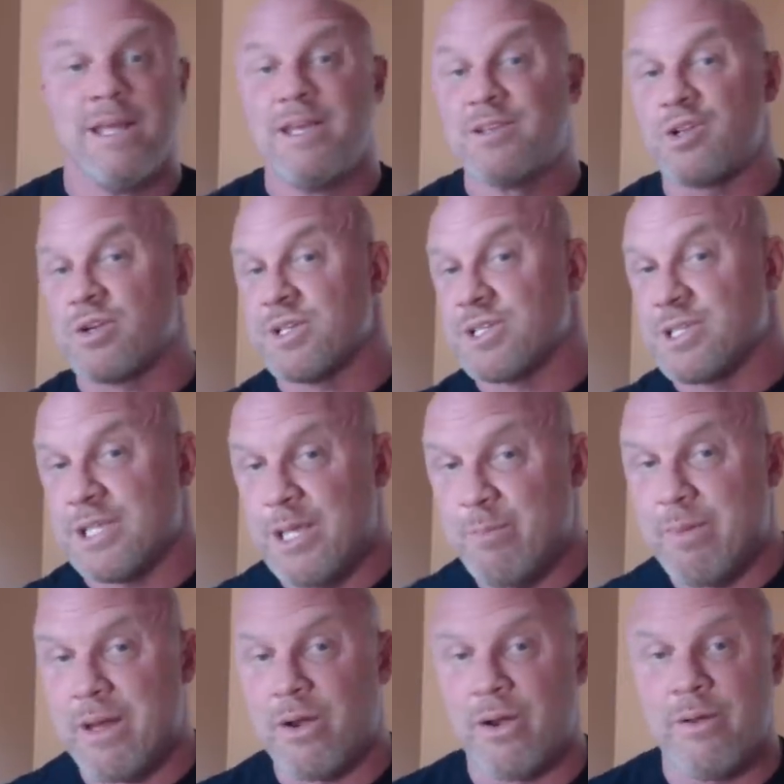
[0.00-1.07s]
You start to sleep
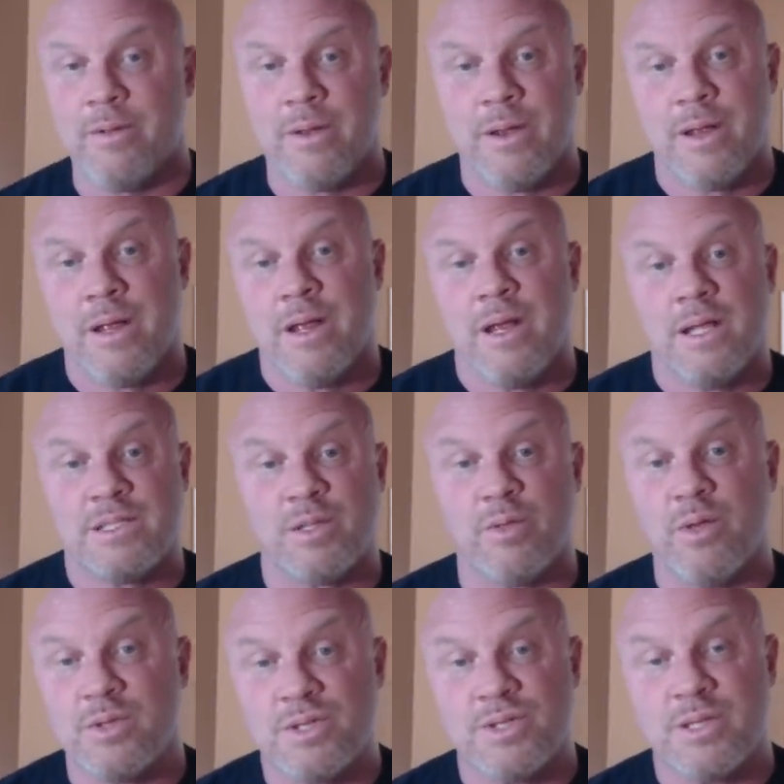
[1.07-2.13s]
better. So
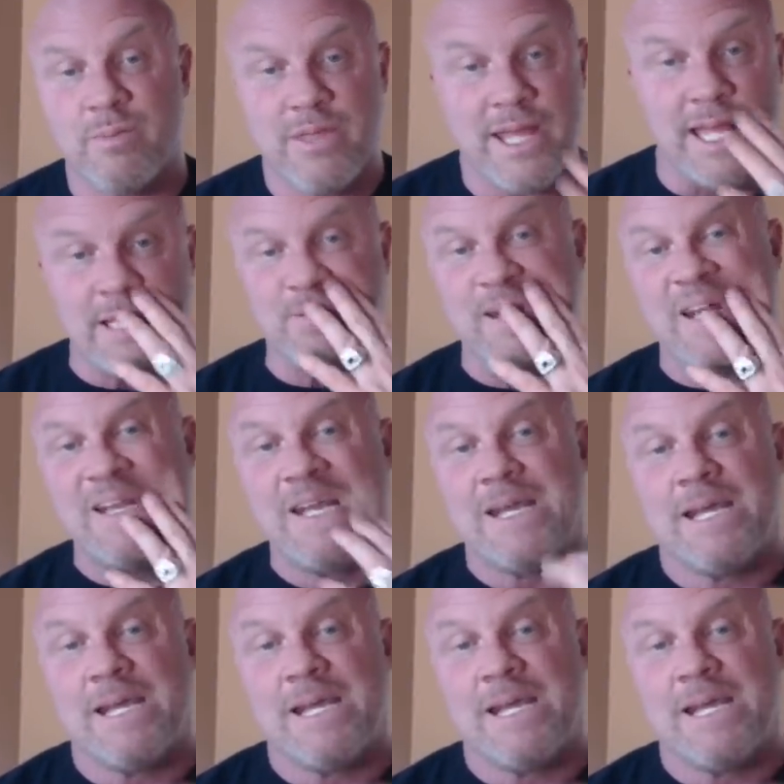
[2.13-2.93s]
those are some things, man.